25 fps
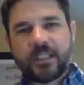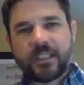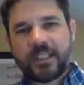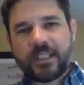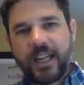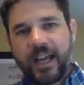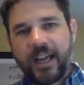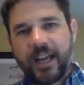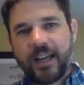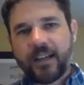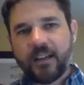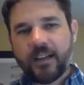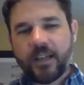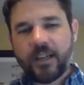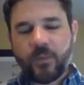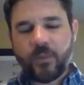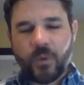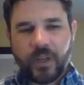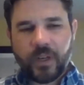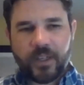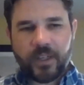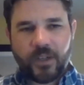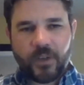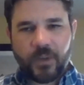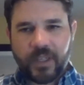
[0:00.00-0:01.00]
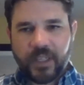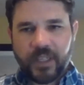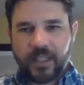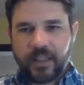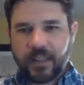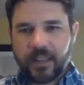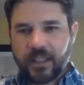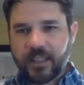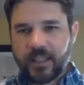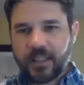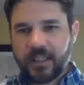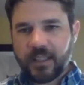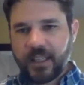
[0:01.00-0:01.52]
just add on one quick
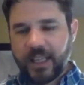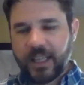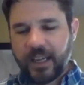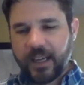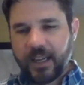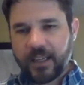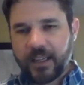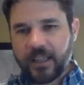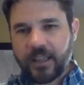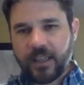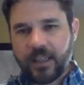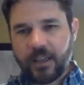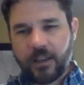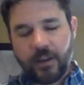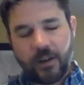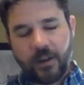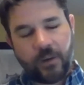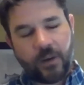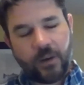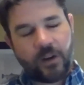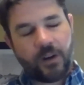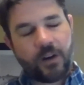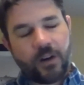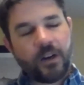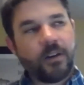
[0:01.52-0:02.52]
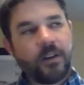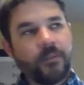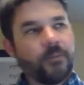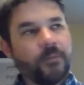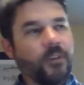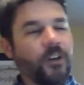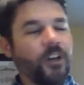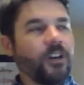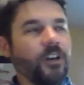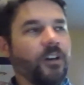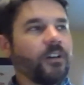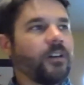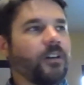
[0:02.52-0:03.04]
thing to that. You know, our
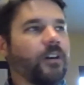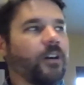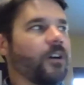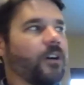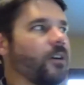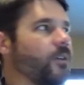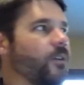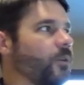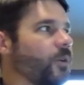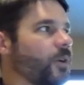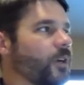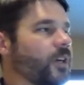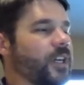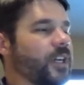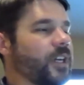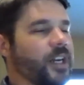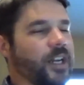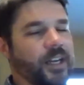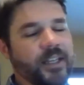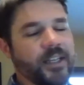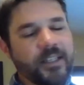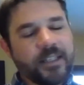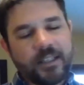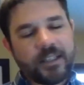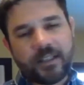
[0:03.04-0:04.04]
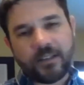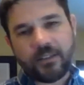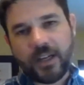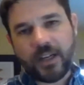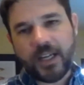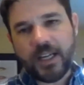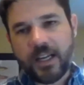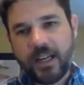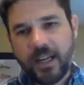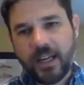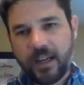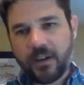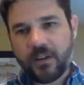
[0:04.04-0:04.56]
our organizing
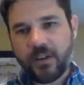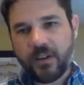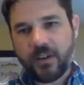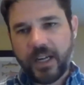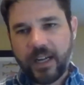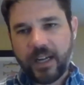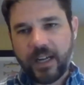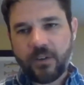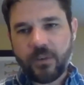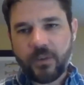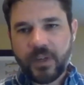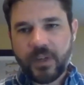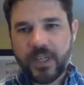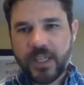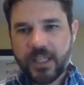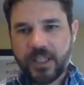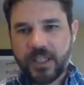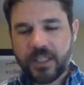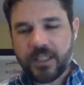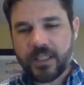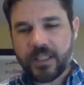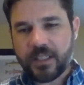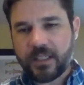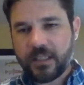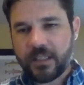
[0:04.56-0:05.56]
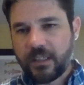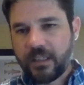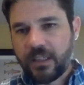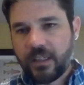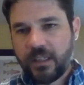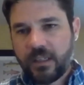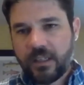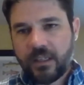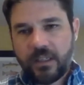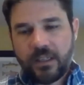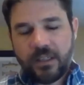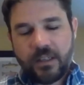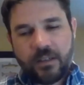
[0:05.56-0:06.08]
right now and outreach is
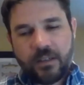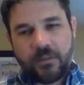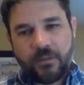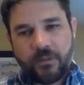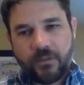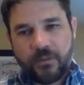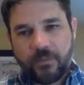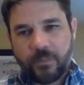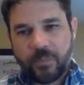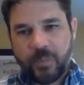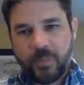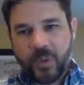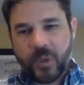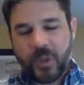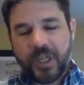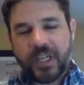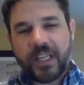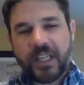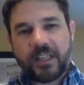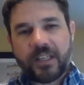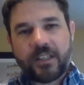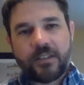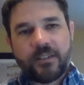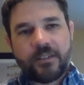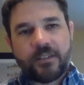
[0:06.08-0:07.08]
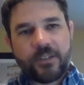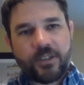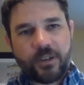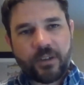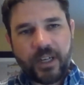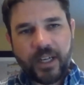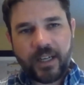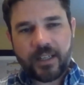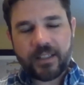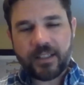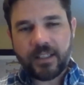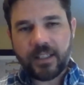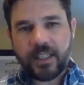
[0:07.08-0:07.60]
pretty
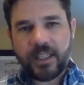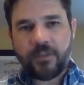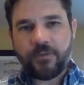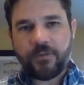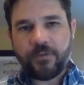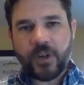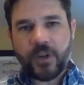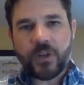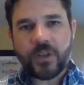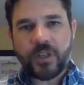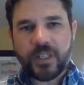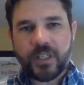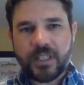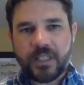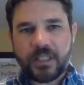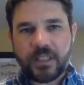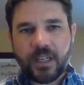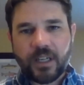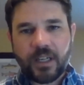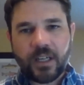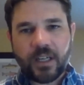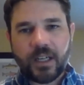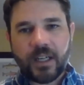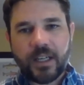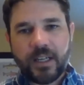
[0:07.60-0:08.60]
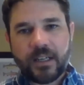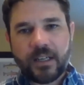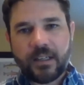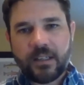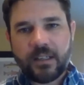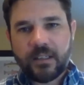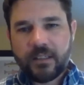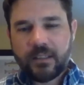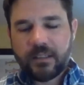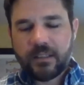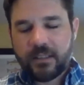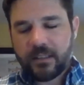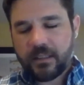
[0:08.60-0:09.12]
directly focused on
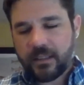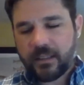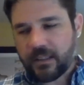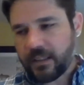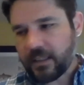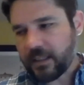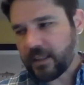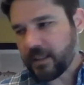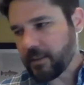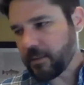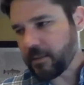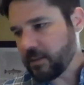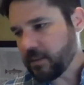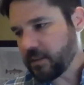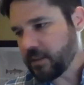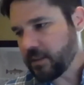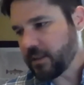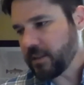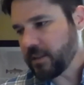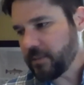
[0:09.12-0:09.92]
uh,